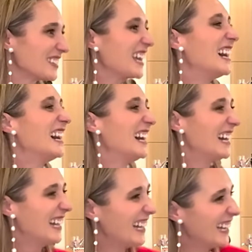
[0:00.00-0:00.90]

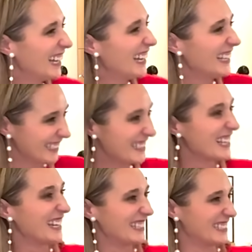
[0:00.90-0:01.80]

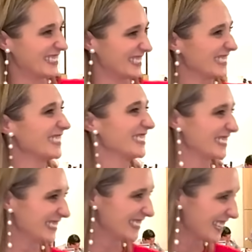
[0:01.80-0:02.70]

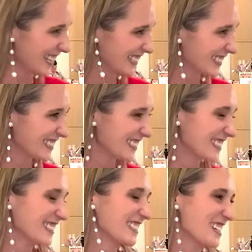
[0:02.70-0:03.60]
The person shown says nothing.